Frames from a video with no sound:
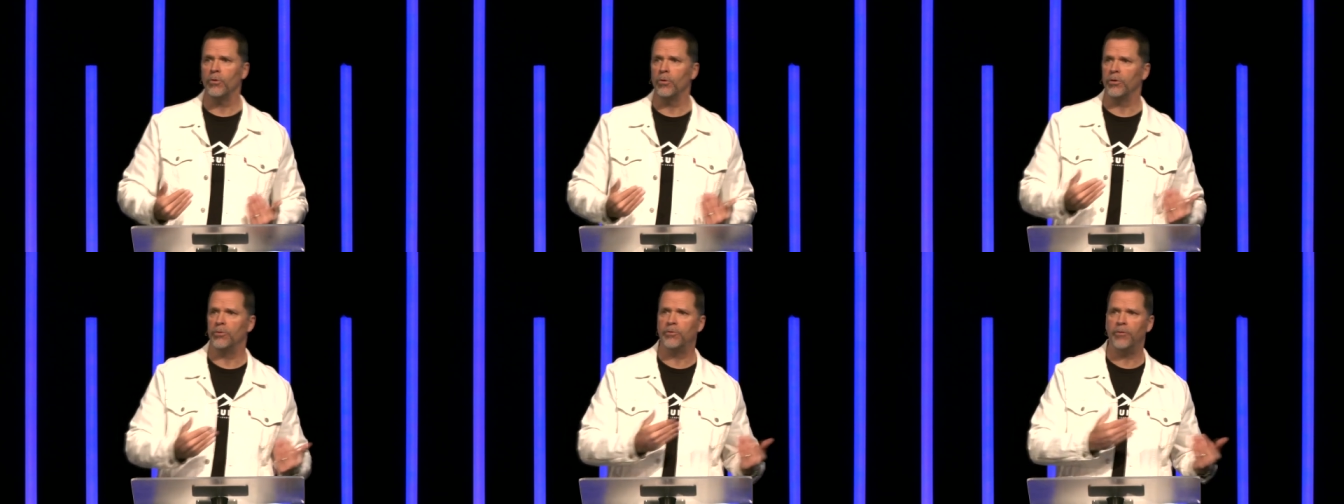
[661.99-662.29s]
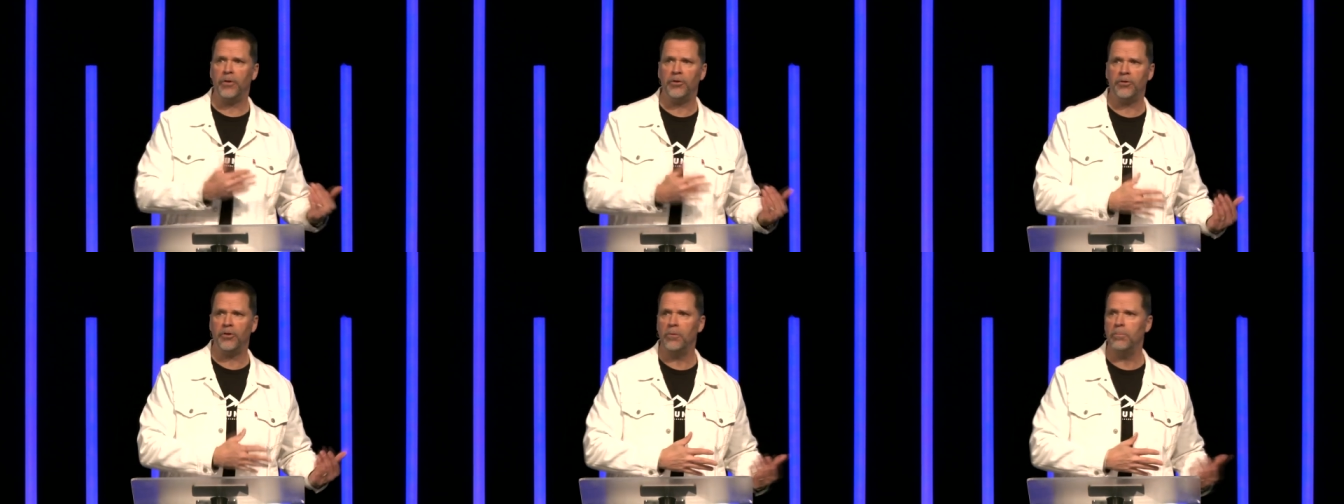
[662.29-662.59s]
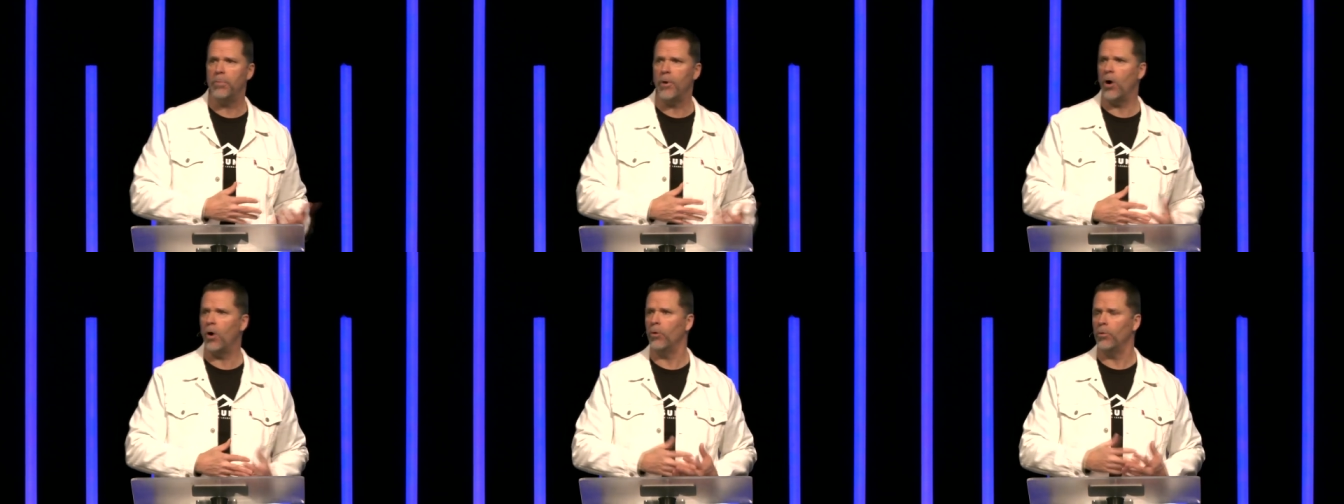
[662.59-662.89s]
to his fishing
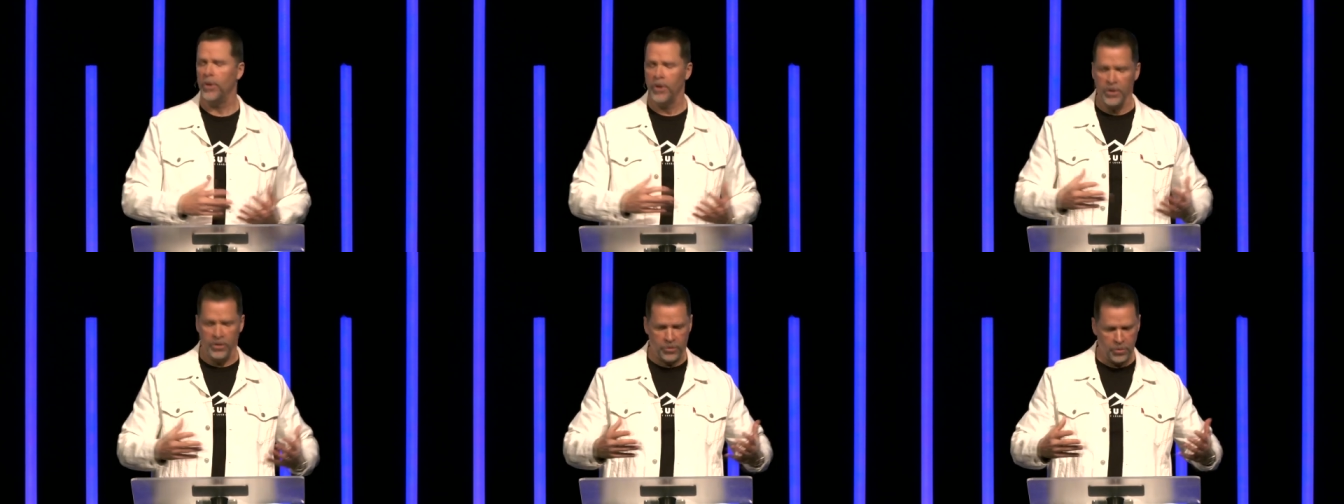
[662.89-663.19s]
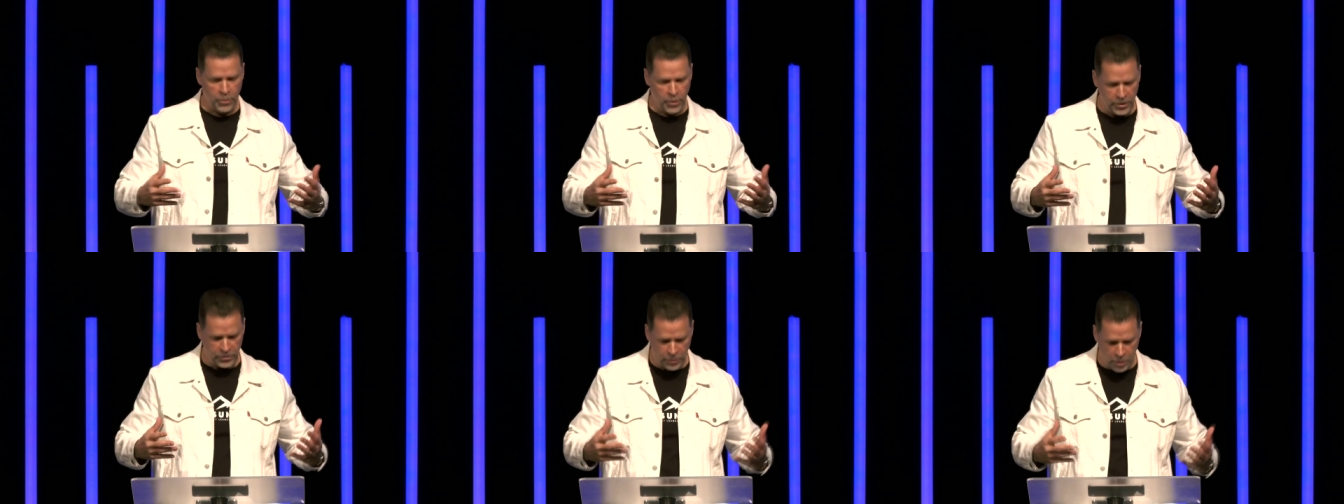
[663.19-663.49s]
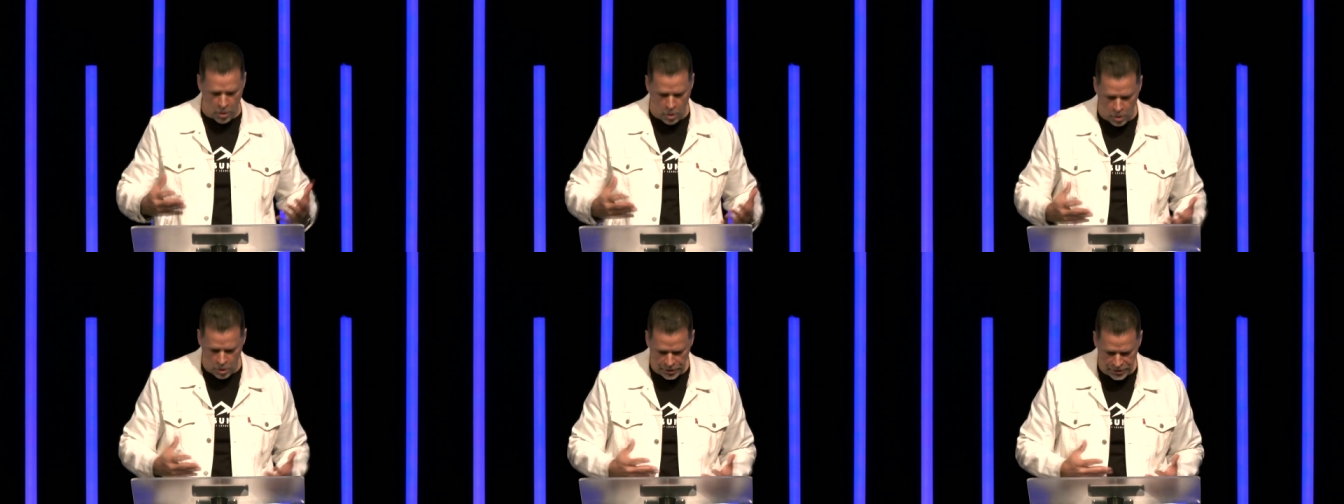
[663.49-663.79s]
boat, to his
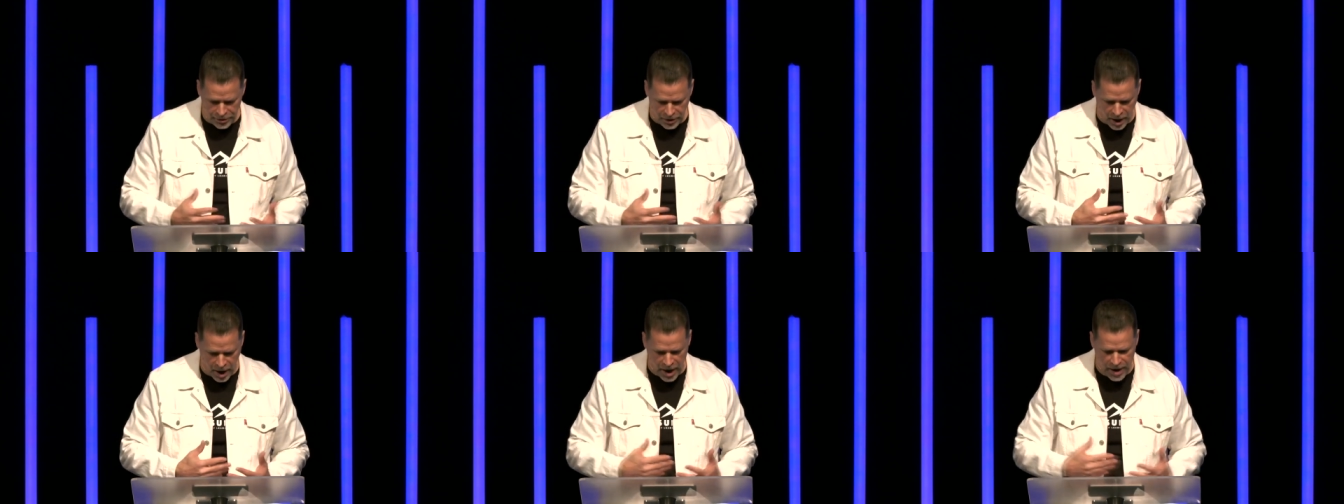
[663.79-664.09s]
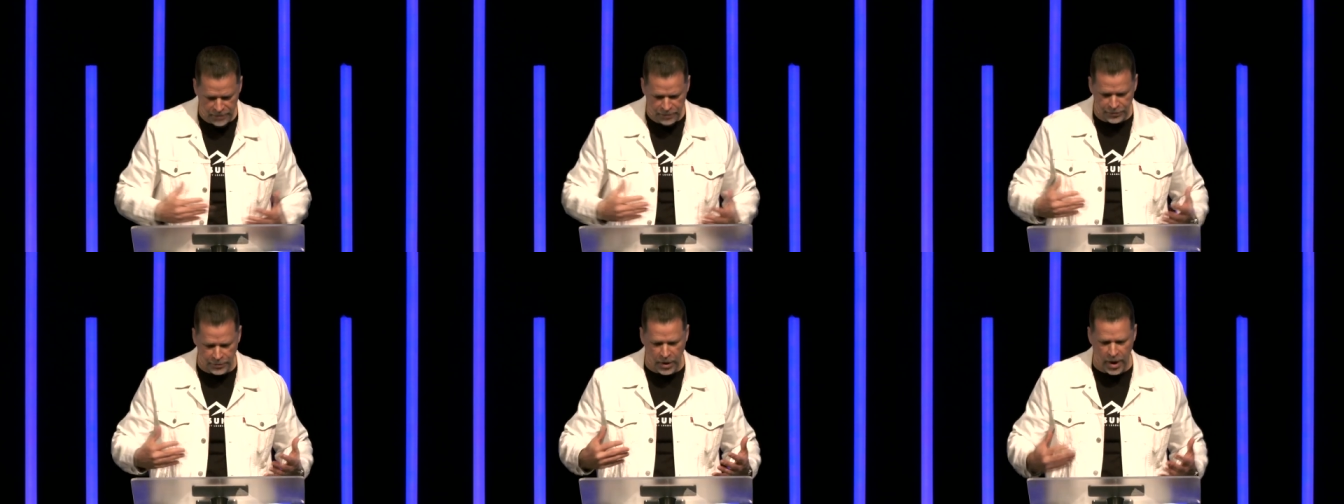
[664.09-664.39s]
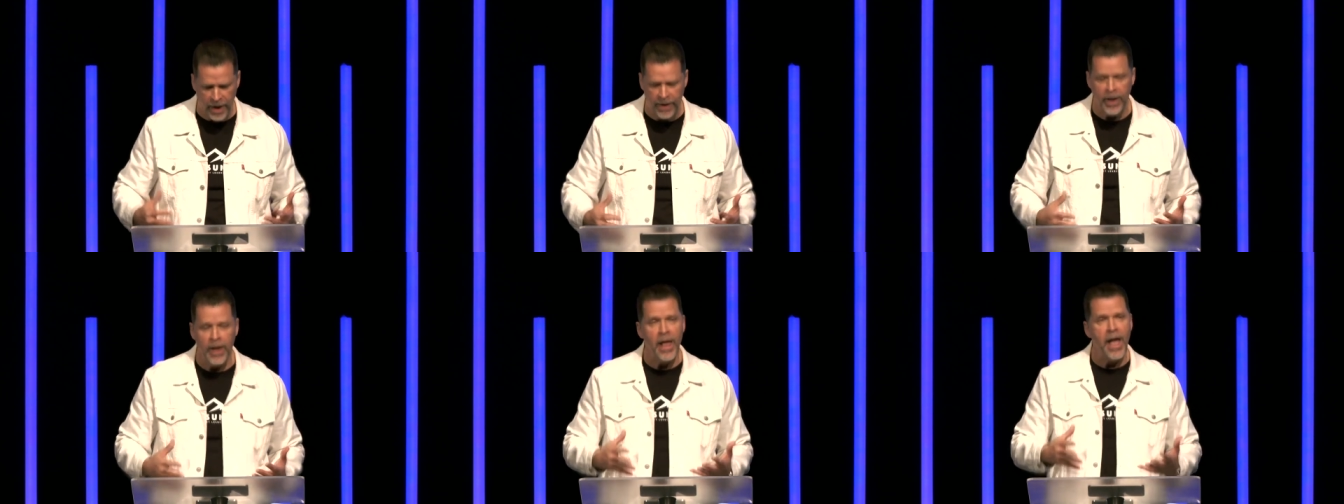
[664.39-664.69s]
old life,
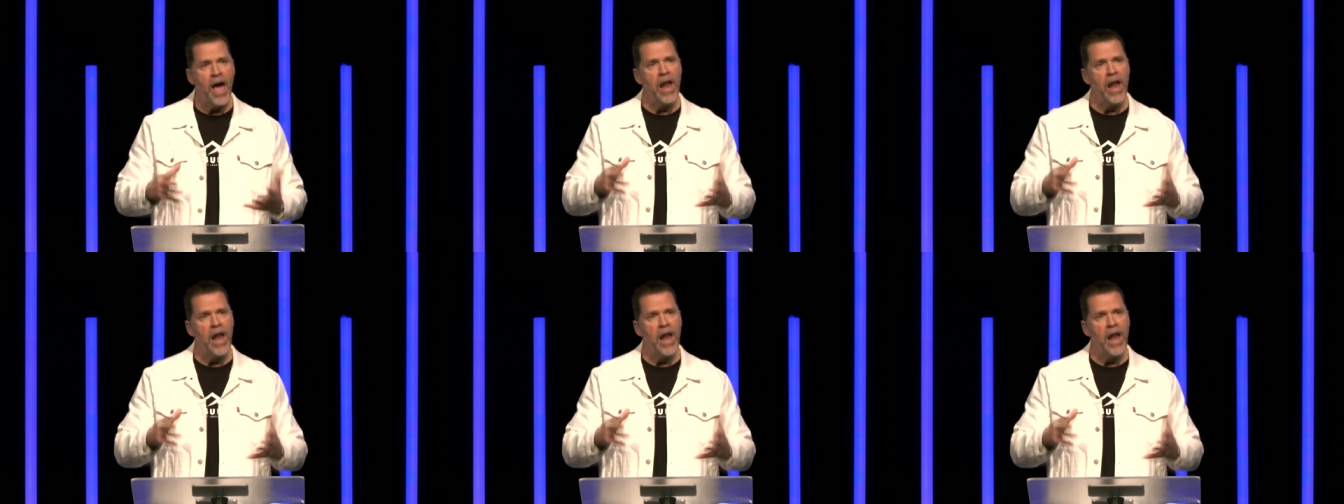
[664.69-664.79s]
right?